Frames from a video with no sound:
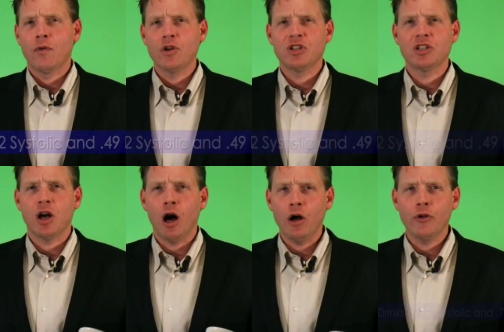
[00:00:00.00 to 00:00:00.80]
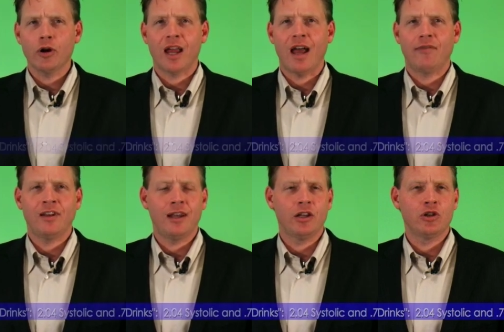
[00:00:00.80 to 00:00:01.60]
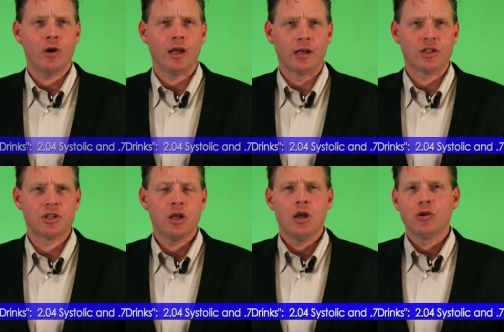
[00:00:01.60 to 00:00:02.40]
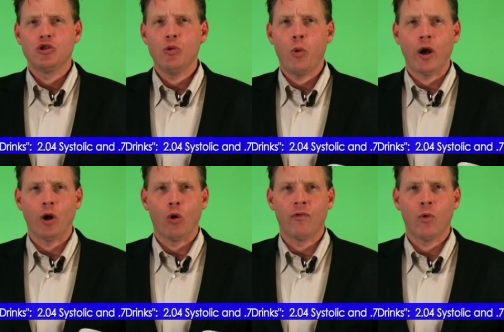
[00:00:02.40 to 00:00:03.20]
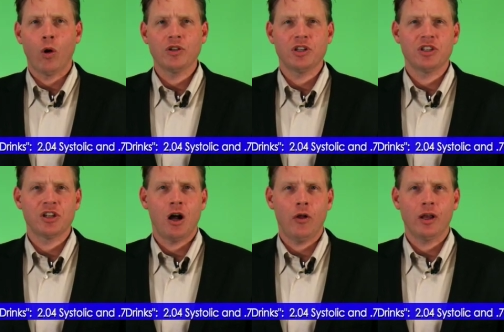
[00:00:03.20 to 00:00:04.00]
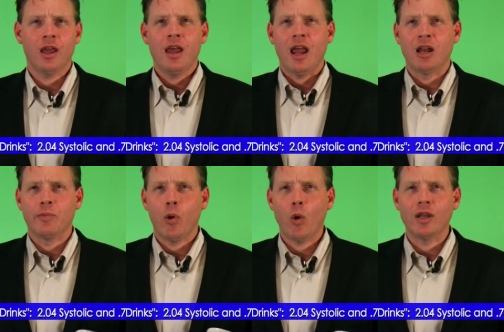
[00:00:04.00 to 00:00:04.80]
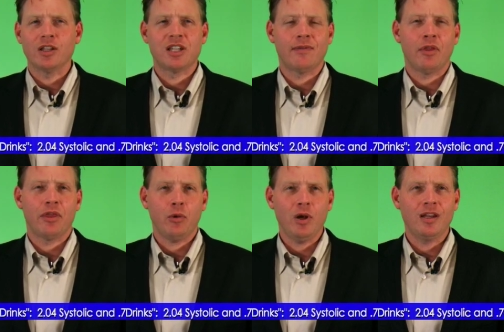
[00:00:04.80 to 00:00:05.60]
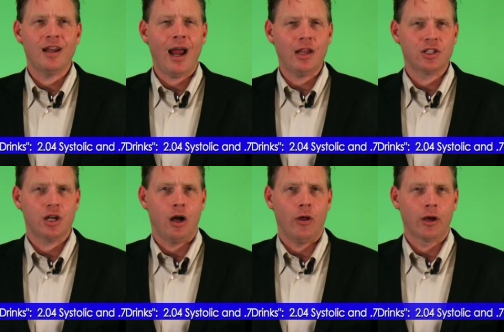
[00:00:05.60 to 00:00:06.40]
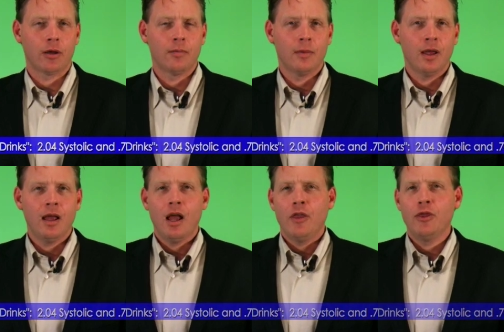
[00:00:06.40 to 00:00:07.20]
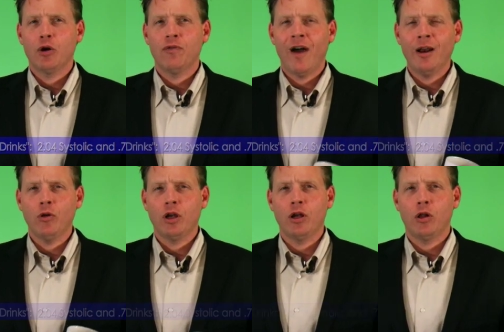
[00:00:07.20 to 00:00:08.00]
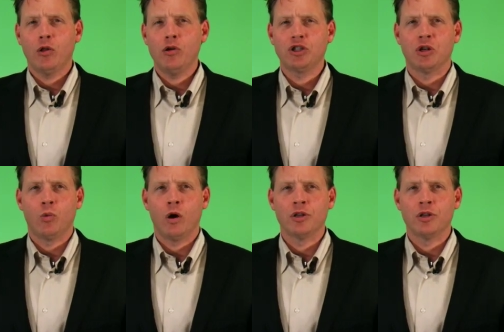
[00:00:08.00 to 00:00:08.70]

versus other caffeinated drinks, 2.04 systolic and 0.73 diastolic. Their final conclusion